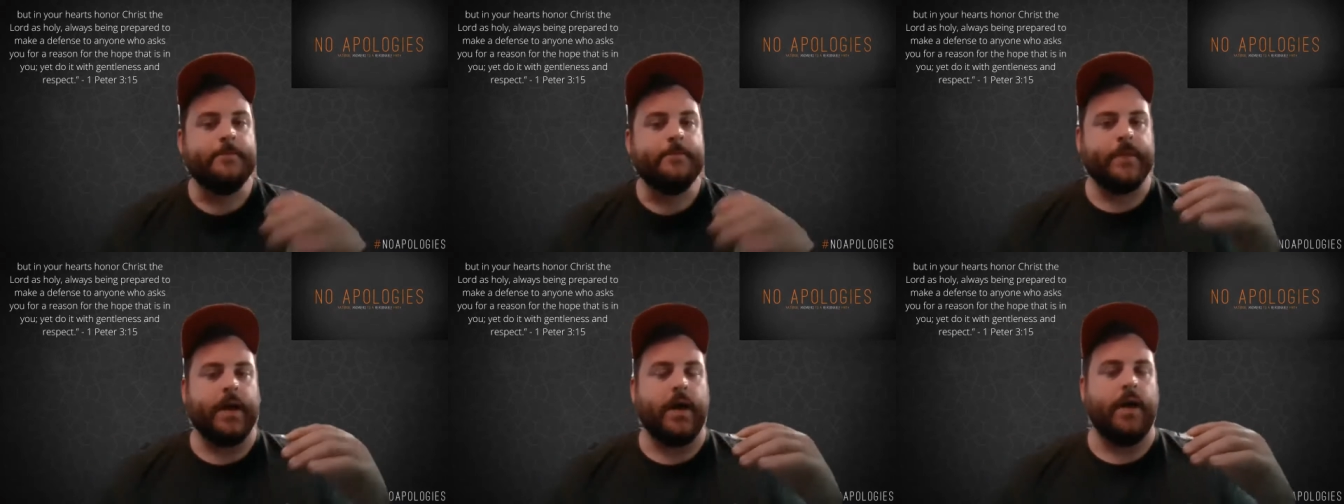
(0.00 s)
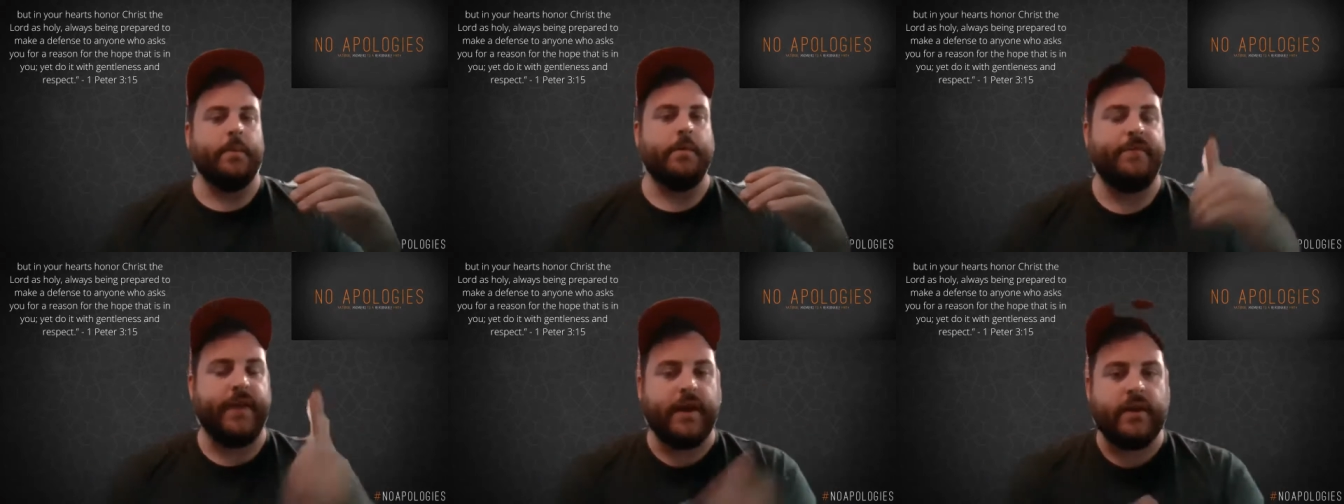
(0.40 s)
Um, a
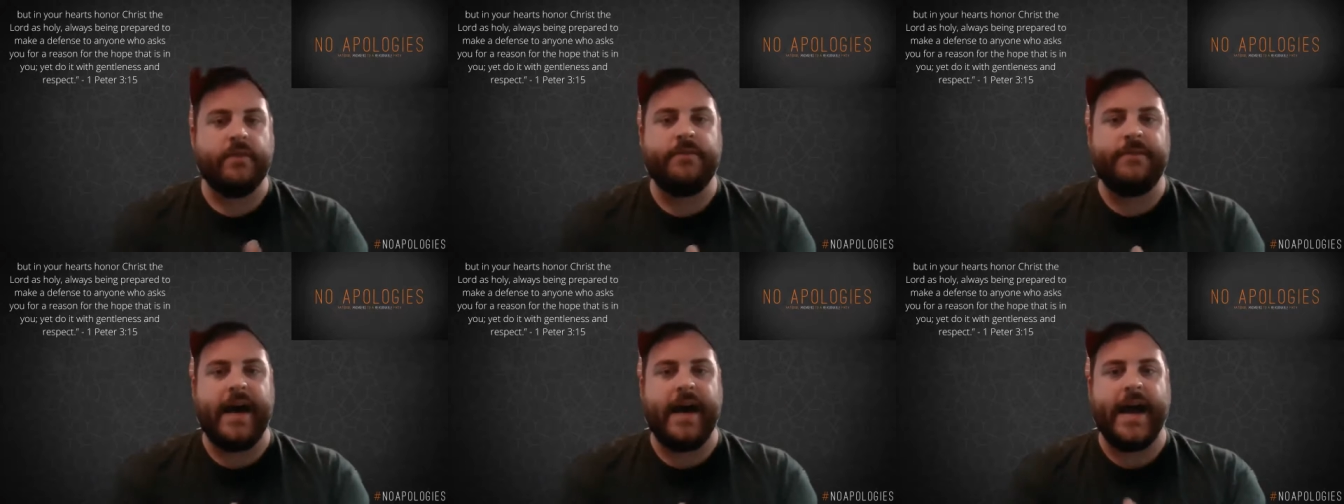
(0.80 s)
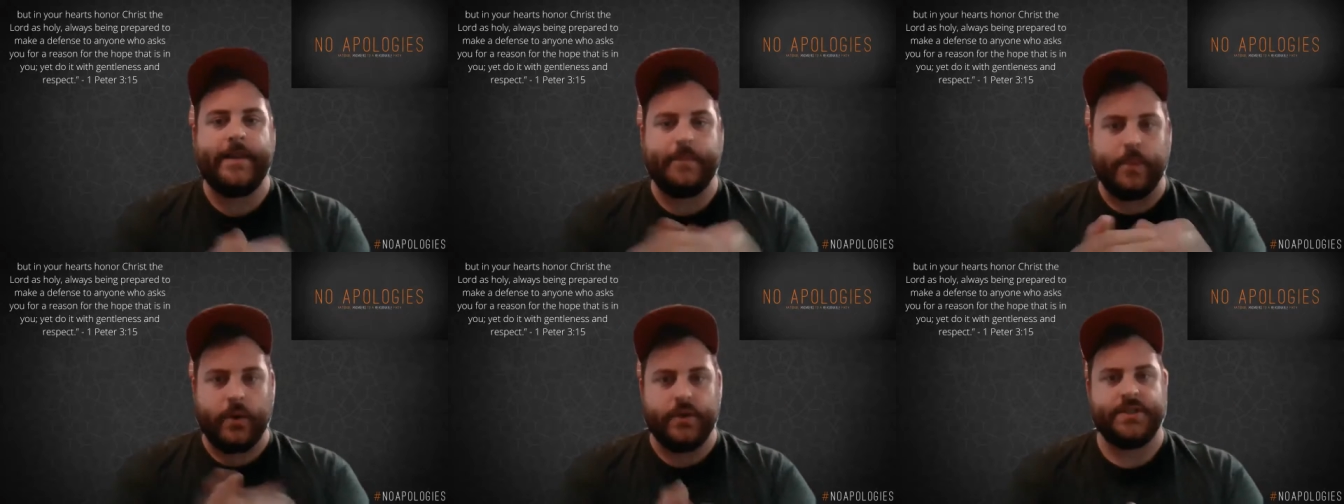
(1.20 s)
verified
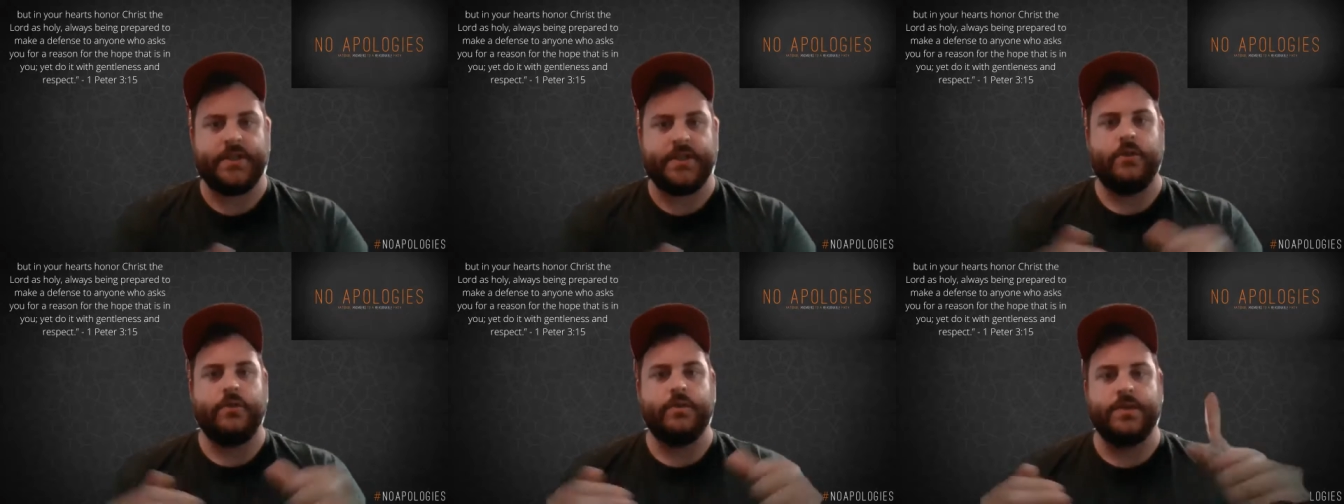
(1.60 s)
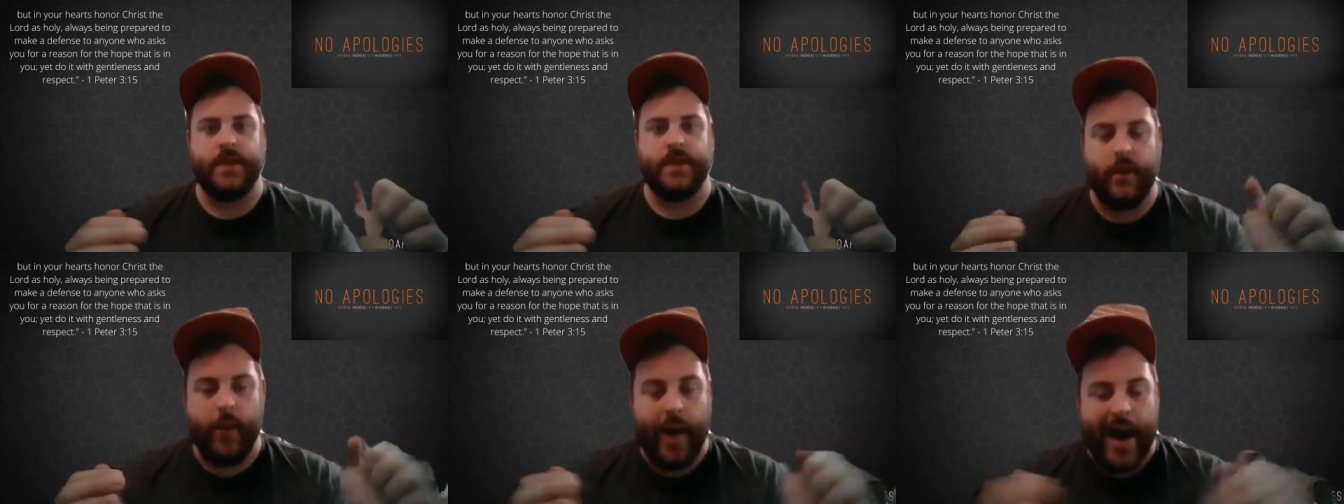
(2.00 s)
person who's
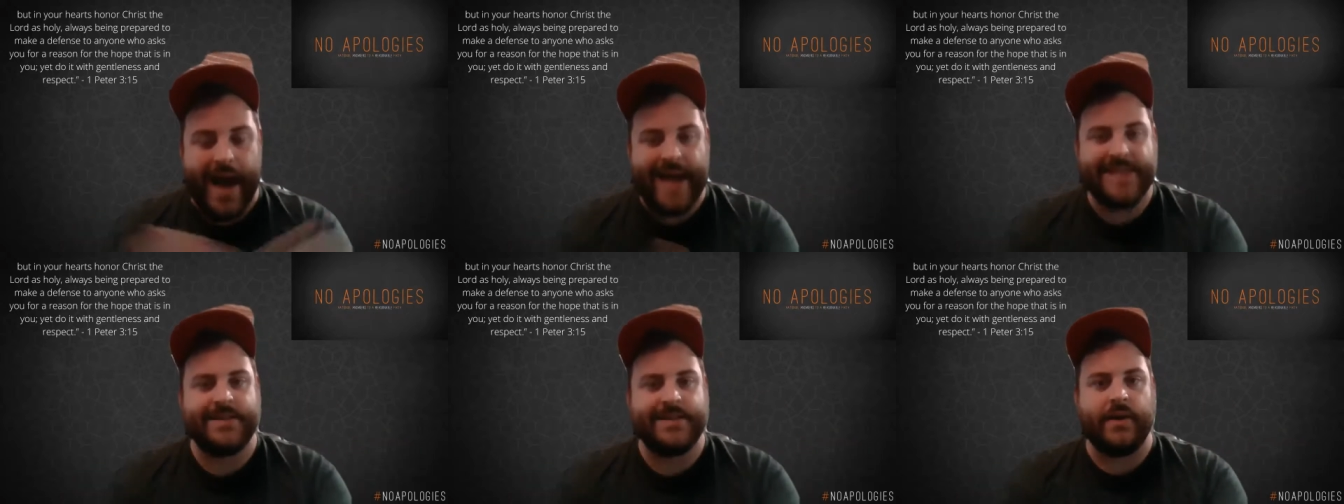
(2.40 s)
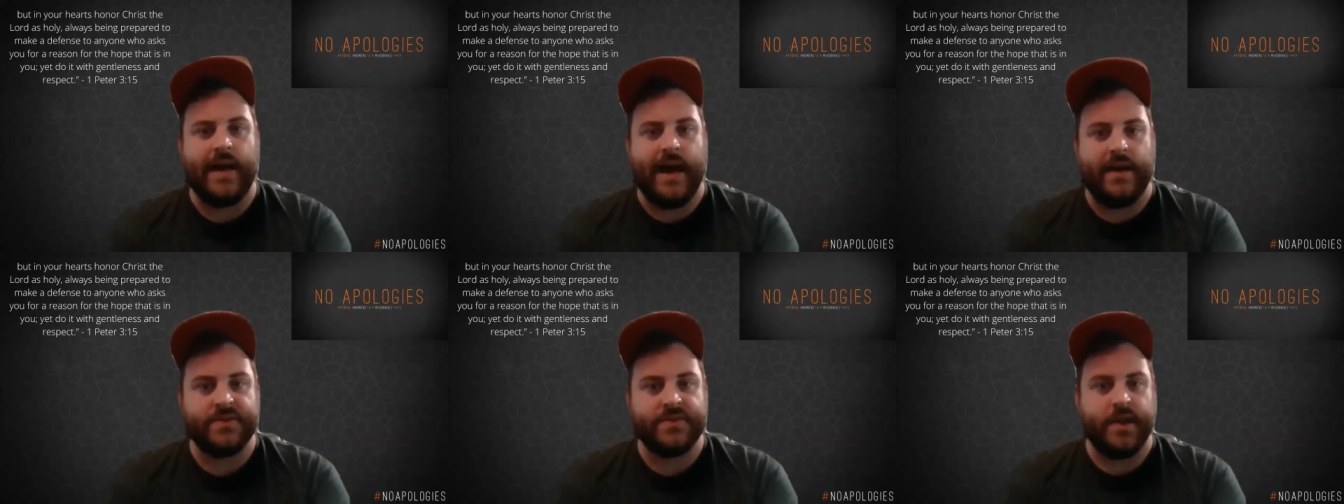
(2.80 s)
who has their
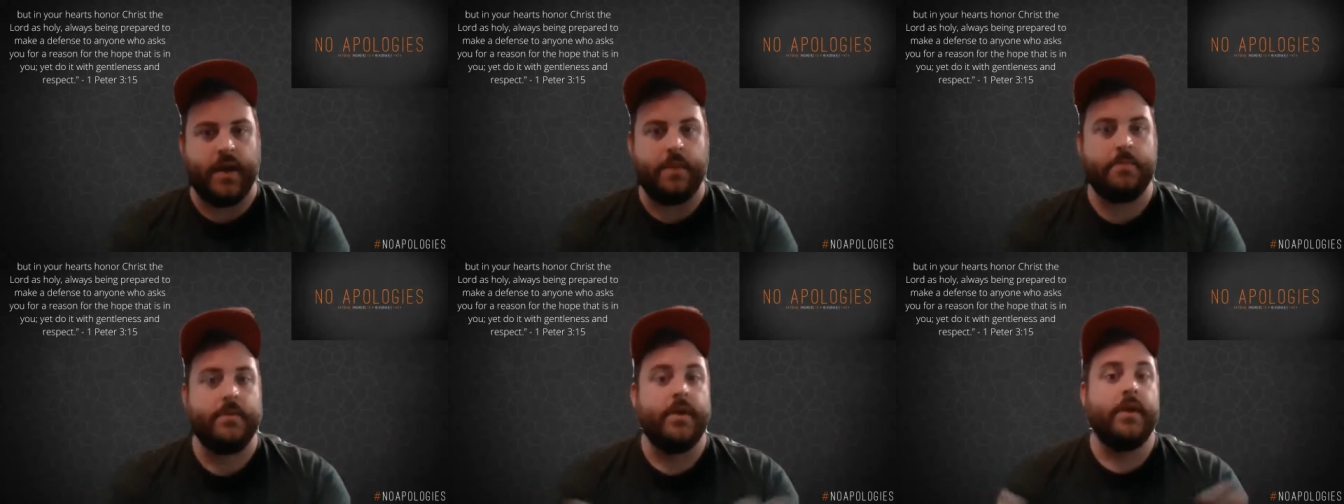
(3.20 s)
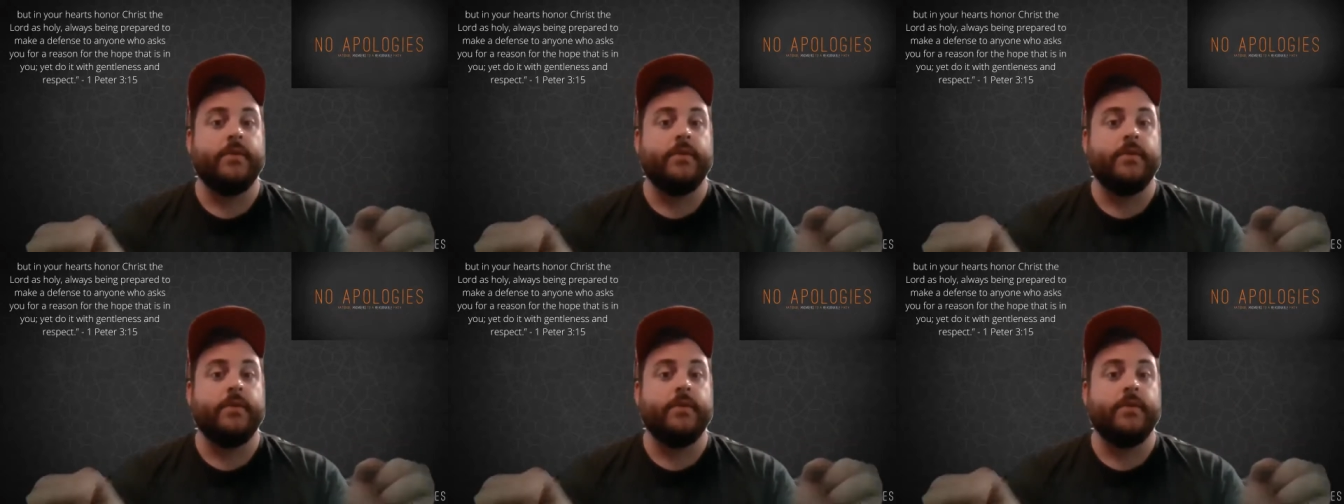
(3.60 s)
house up